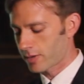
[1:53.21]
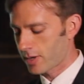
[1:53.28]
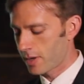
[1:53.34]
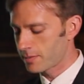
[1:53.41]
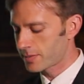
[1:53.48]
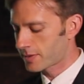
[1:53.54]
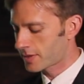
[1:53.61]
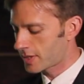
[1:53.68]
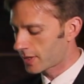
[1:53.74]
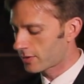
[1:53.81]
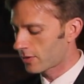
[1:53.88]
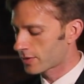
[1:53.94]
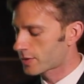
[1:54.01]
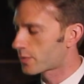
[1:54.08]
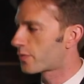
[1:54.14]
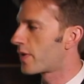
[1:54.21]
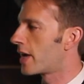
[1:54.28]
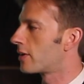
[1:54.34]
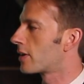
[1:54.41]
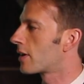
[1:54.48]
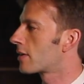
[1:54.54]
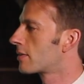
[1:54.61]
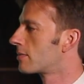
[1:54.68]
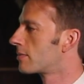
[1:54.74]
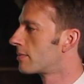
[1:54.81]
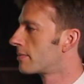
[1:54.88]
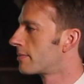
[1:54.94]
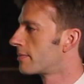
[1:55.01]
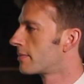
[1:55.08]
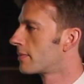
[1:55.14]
outcomes signals failure.